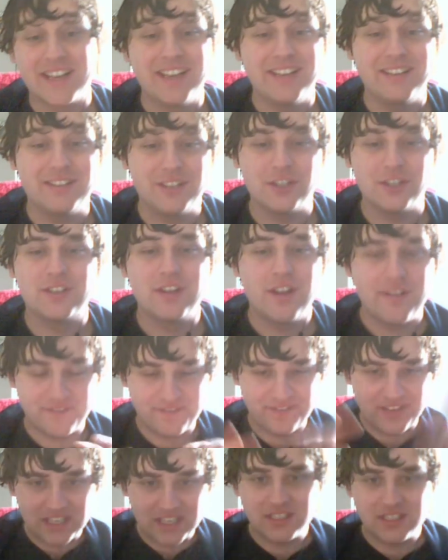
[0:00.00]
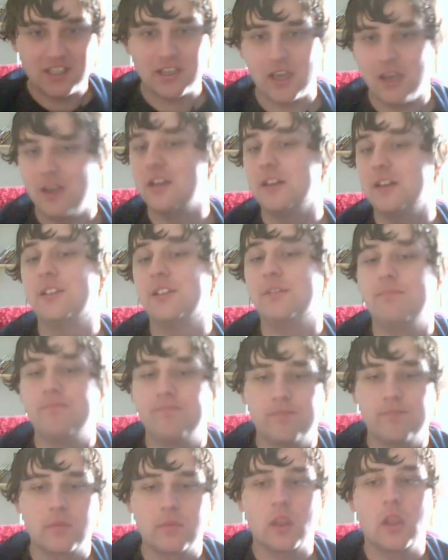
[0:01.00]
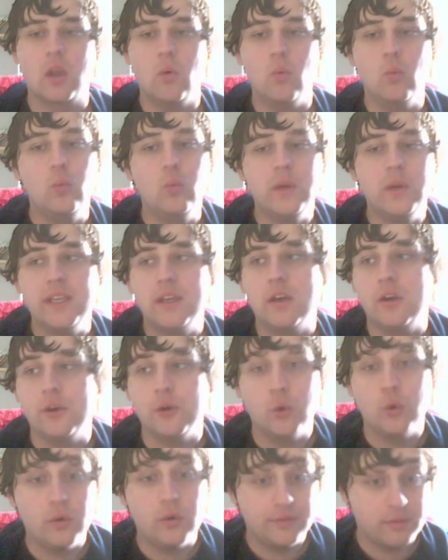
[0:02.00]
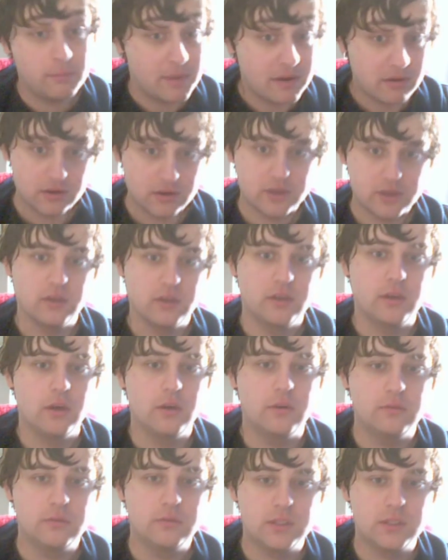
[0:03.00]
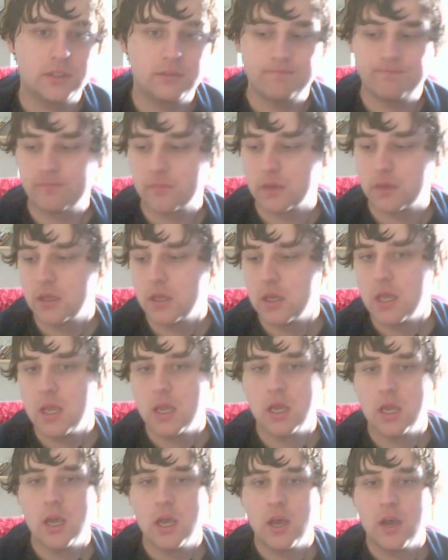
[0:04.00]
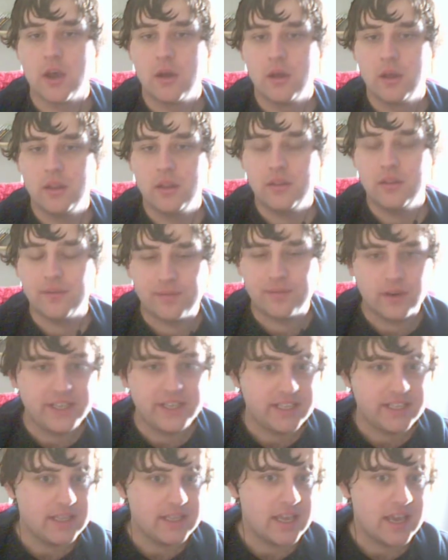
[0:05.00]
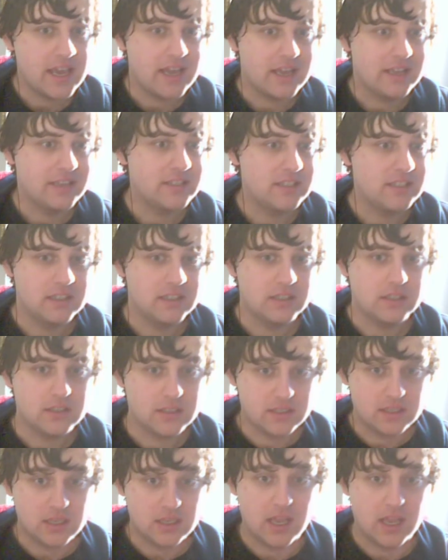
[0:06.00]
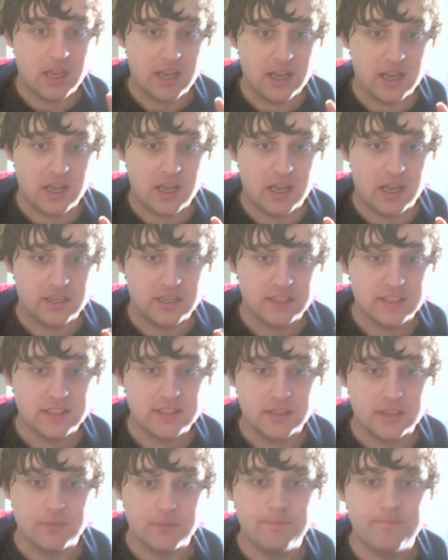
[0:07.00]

just things occurred. We got North American codes. The 3DS system